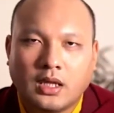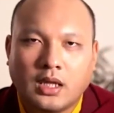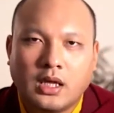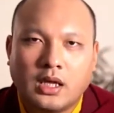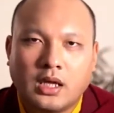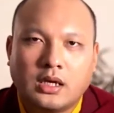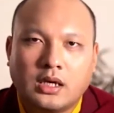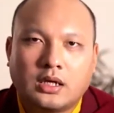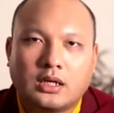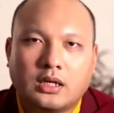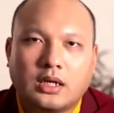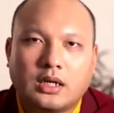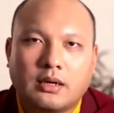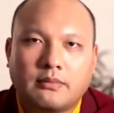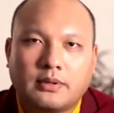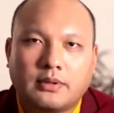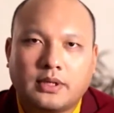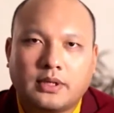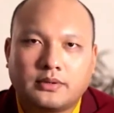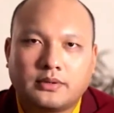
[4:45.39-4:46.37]
as
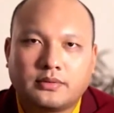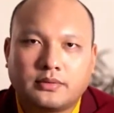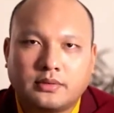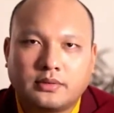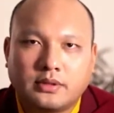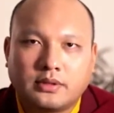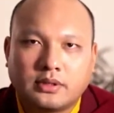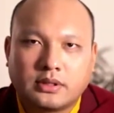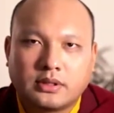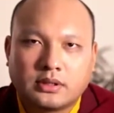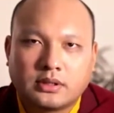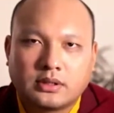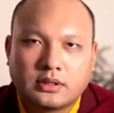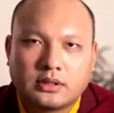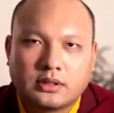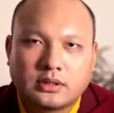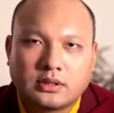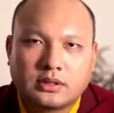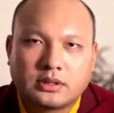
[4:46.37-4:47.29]
proof that they are Chinese.